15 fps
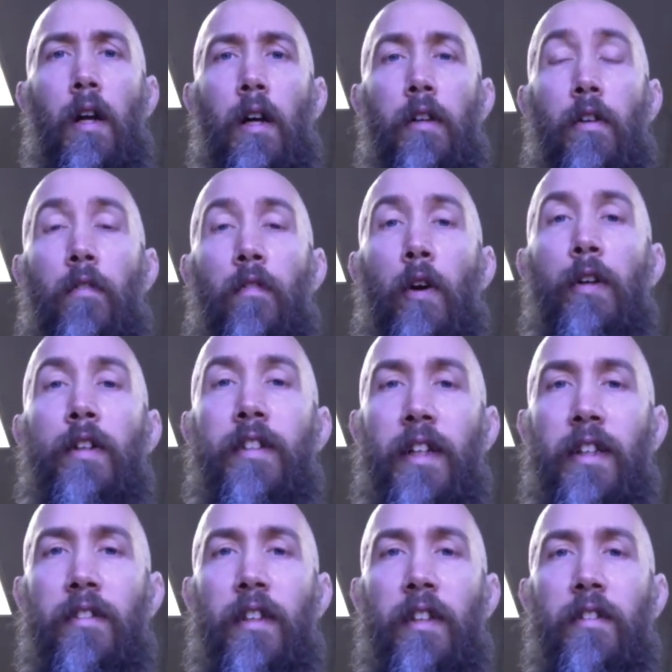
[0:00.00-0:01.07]
They're very
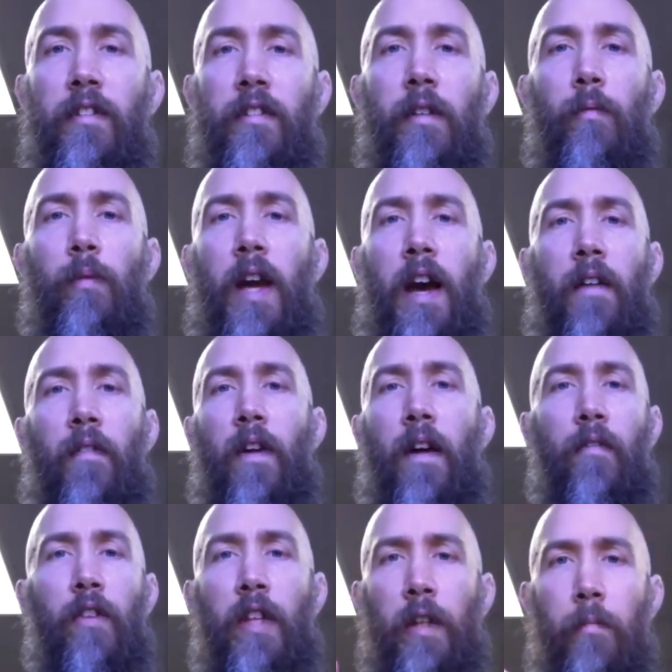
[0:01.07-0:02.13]
distanced and we have
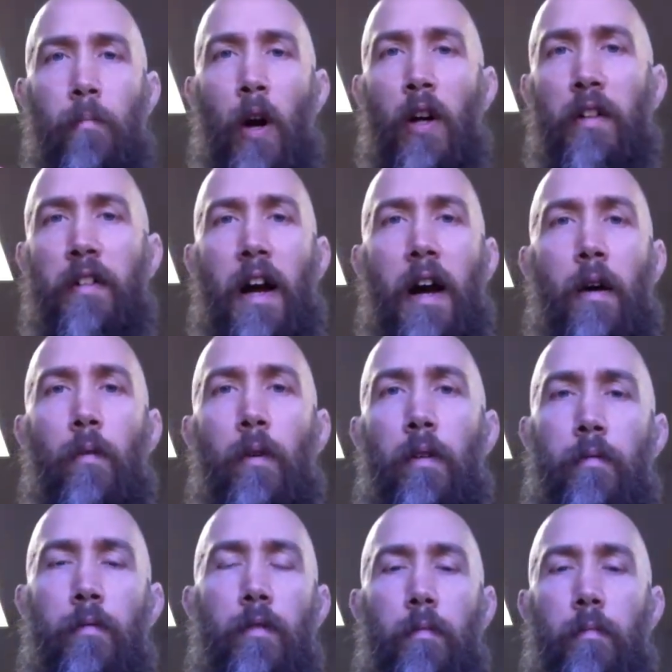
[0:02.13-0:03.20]
everything marked out
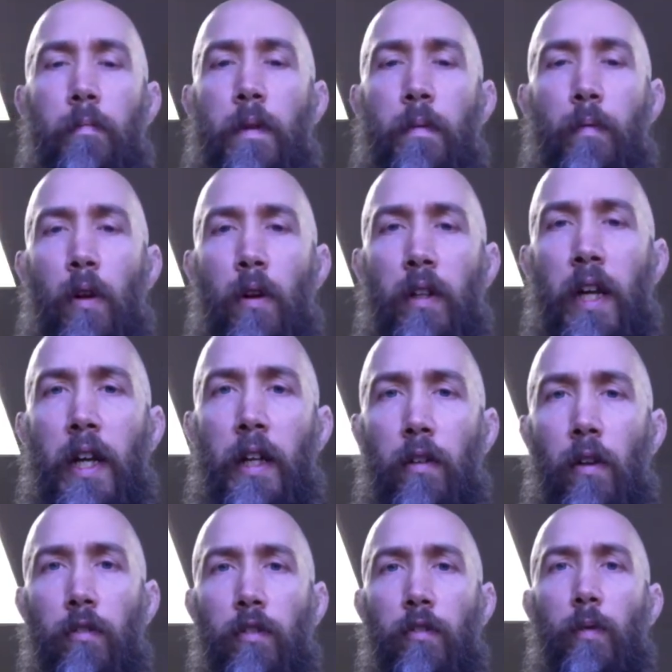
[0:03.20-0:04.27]
where people aren't getting
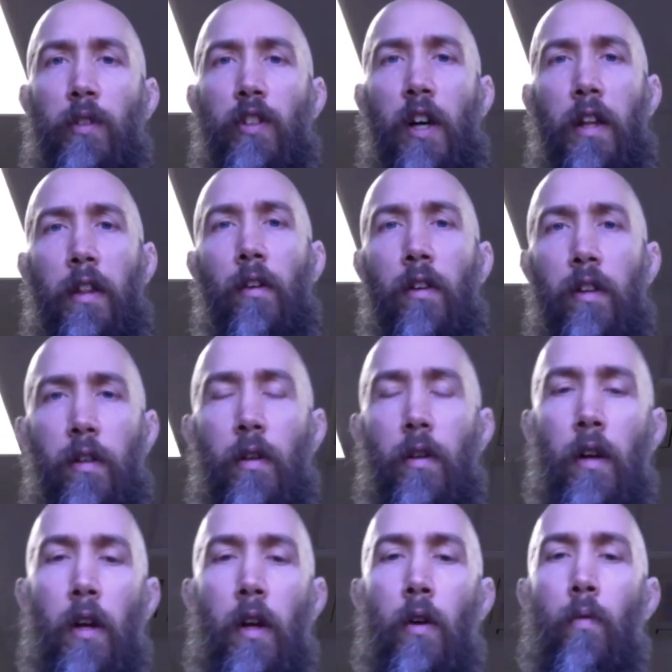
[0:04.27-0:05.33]
close to each other, and they're
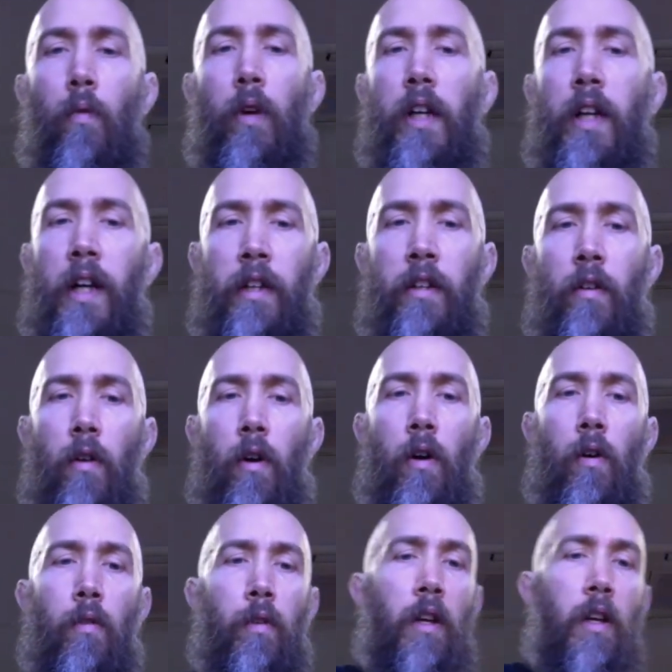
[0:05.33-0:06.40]
working on their
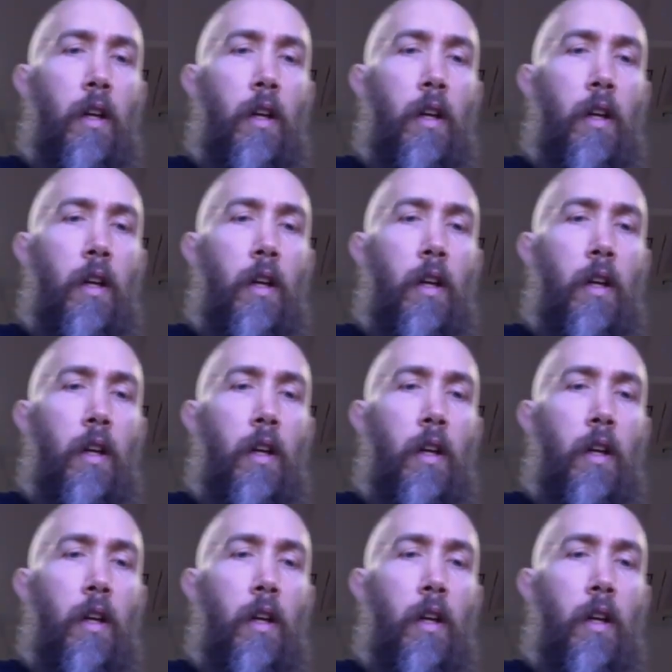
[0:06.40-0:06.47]
own